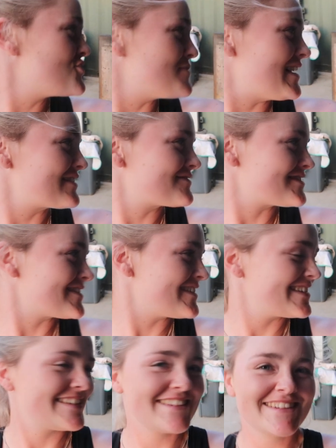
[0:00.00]
too bad, was
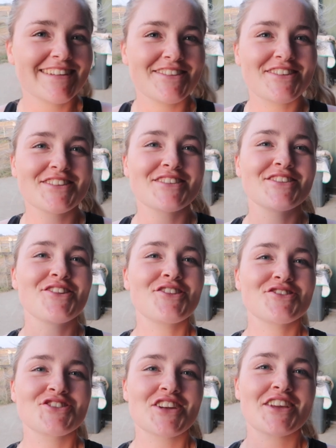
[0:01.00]
I? You can
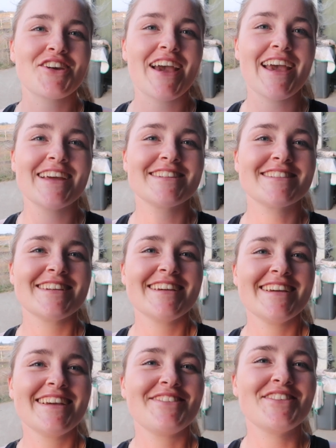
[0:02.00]
nod or shake your head
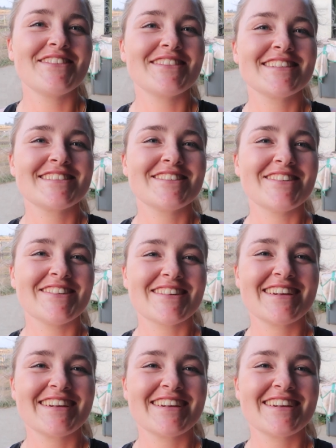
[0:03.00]
if you don't want to talk.